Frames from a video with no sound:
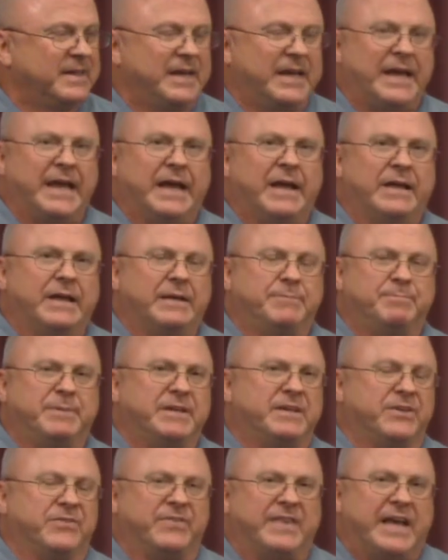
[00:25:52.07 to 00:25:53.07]
and
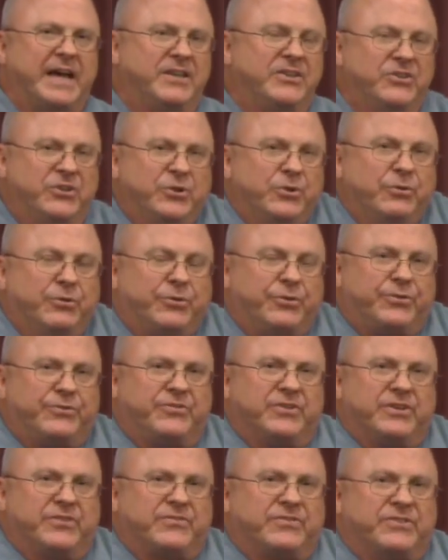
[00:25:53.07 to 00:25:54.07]
because that youth
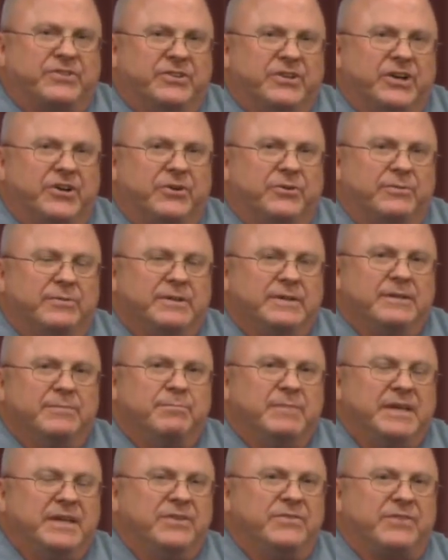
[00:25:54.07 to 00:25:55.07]
just, you know,
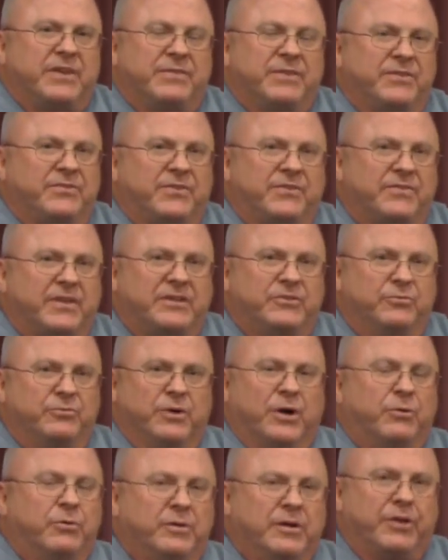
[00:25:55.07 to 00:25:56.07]
means that this is a
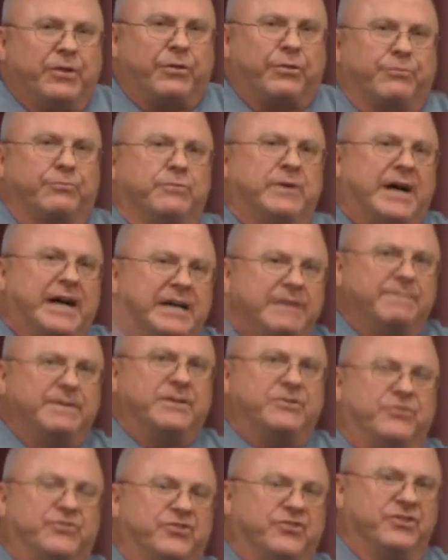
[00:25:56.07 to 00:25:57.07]
growing,
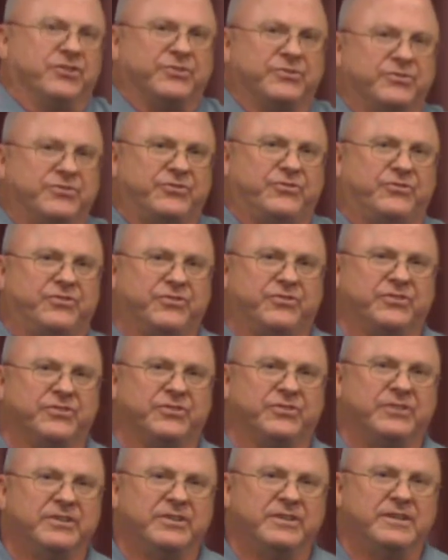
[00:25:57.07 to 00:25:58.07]
thriving church.
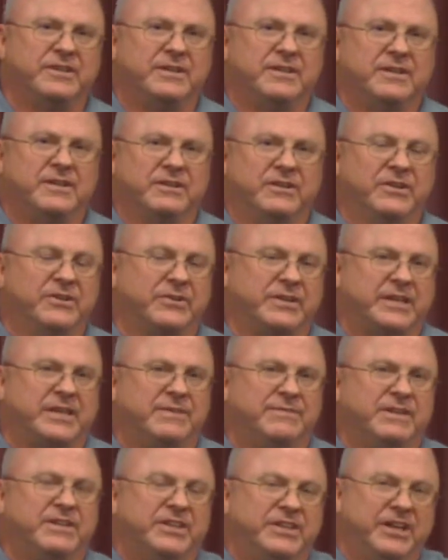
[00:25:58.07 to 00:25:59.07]
Look,
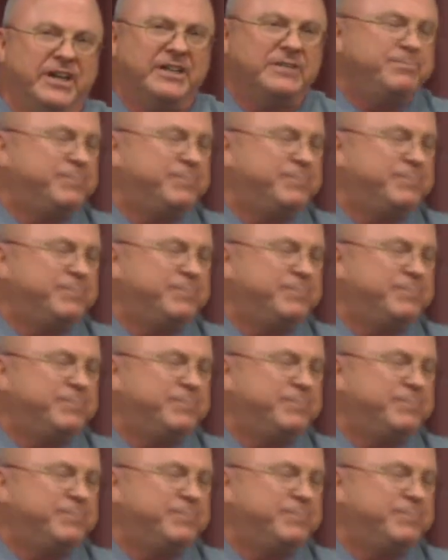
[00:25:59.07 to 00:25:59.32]
even young